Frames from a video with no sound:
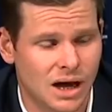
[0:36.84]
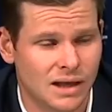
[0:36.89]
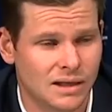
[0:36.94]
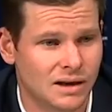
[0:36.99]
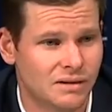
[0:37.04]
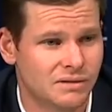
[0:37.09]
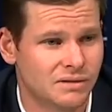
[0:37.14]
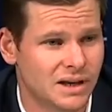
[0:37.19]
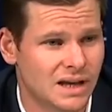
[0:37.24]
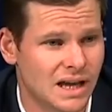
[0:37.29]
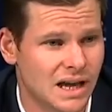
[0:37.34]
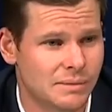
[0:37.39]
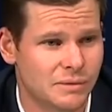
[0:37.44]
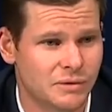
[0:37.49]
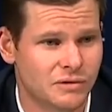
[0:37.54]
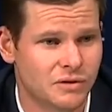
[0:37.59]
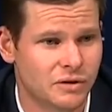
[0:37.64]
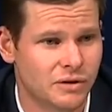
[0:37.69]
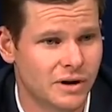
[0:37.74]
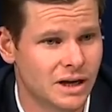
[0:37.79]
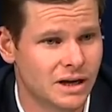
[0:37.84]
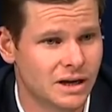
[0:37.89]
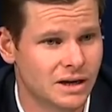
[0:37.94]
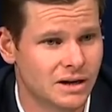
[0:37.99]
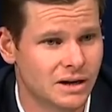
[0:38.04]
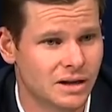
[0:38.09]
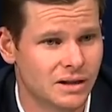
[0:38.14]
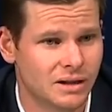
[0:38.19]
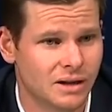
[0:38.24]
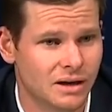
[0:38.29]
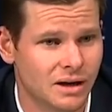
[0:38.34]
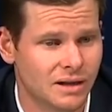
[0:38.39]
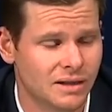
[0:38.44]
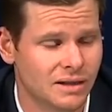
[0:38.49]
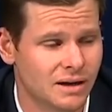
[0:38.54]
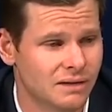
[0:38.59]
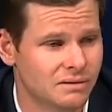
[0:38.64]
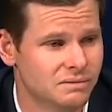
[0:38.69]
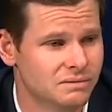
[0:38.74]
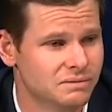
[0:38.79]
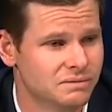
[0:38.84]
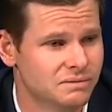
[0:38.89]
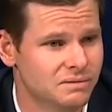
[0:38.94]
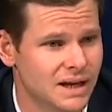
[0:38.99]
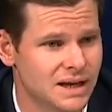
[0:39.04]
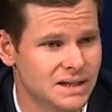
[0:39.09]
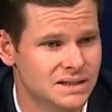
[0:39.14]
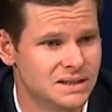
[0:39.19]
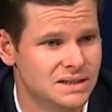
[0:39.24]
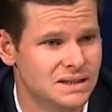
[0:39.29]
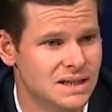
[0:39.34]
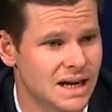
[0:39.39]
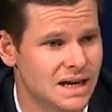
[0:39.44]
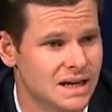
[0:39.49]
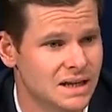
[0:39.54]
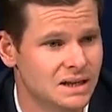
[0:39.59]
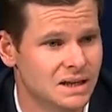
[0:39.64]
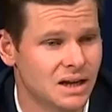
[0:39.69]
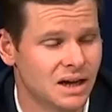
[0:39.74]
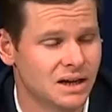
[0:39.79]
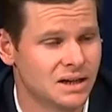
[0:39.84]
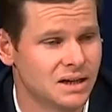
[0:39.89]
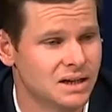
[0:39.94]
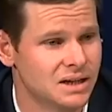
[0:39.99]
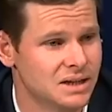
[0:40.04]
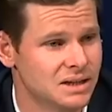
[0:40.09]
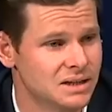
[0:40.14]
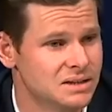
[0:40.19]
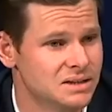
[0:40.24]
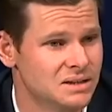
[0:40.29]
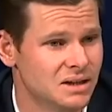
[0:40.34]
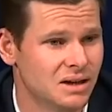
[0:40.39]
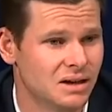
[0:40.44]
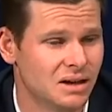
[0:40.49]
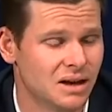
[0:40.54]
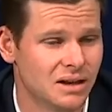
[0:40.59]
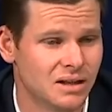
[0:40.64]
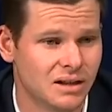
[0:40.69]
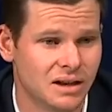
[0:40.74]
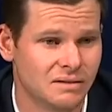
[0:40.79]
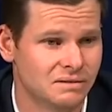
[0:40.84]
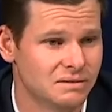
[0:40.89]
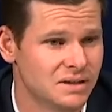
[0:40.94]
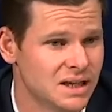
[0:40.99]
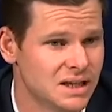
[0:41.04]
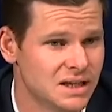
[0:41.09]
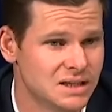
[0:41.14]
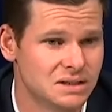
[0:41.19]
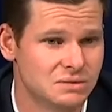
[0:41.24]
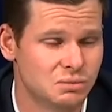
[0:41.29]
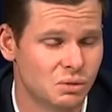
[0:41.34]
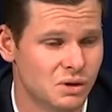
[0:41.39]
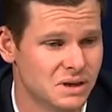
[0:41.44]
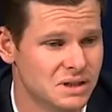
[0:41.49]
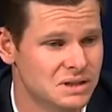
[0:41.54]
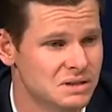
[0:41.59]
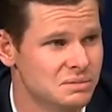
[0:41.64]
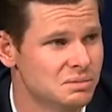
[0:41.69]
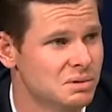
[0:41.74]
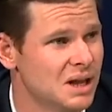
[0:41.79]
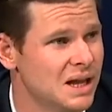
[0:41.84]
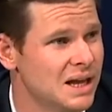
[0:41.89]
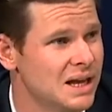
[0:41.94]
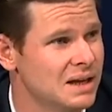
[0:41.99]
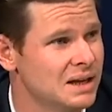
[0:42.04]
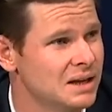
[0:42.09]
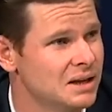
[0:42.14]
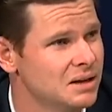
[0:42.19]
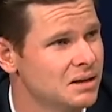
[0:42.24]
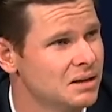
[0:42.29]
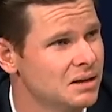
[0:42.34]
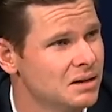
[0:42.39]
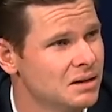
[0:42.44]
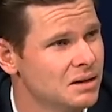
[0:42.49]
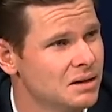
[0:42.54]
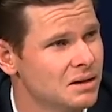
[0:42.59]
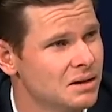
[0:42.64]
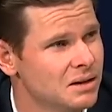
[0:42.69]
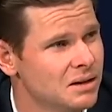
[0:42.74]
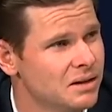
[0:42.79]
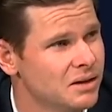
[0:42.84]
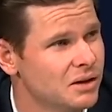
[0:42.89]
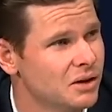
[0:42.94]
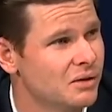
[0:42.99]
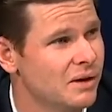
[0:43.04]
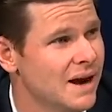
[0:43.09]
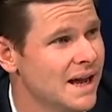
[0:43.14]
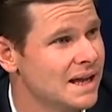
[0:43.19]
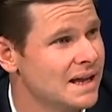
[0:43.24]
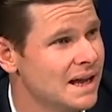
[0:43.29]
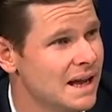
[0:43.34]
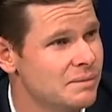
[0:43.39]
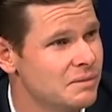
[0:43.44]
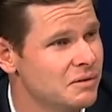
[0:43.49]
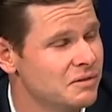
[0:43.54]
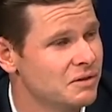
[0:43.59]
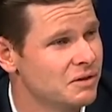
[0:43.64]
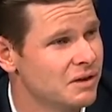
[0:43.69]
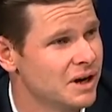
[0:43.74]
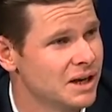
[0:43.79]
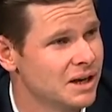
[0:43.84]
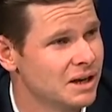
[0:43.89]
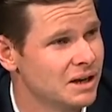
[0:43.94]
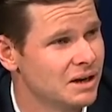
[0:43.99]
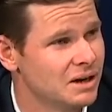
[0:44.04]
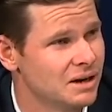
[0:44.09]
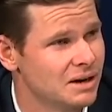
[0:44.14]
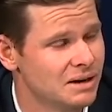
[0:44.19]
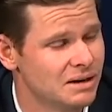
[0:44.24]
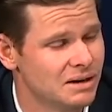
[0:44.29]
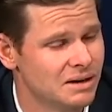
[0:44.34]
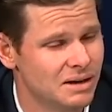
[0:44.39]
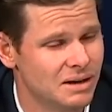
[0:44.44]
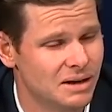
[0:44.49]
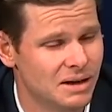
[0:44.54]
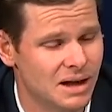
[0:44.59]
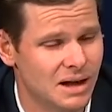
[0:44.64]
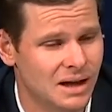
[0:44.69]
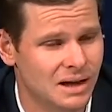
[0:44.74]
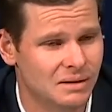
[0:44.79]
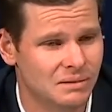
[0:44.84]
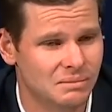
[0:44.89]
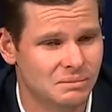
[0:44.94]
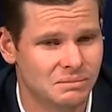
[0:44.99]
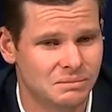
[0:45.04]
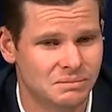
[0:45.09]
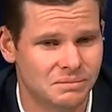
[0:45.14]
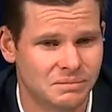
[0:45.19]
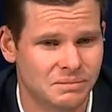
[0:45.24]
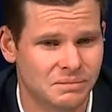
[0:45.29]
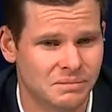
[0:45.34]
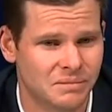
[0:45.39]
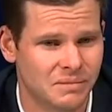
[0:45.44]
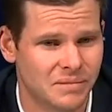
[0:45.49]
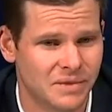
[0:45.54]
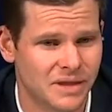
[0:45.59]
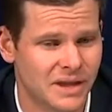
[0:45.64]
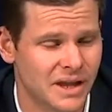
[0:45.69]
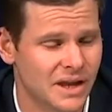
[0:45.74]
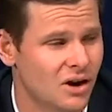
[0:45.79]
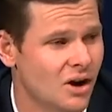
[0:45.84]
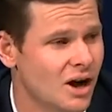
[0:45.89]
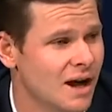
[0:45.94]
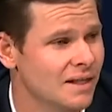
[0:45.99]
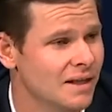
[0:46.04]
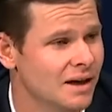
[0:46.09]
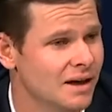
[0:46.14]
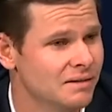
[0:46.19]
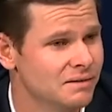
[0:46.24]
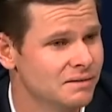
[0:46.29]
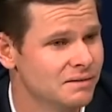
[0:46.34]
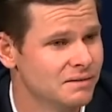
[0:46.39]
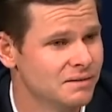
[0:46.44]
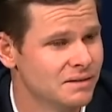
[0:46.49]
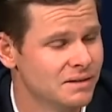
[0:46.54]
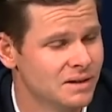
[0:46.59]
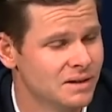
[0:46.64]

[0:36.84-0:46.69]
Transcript: I love the game of cricket. I, I, love entertaining young kids. I love kids wanting to play the great game of cricket um, that I love.